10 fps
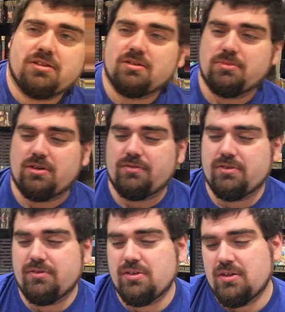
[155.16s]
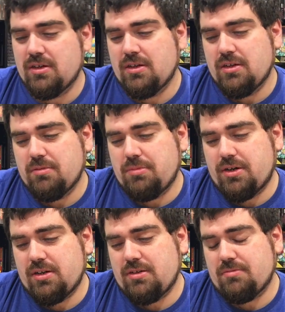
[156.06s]
up off of. But
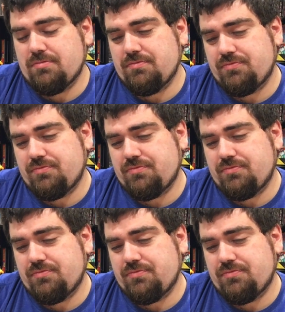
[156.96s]
um,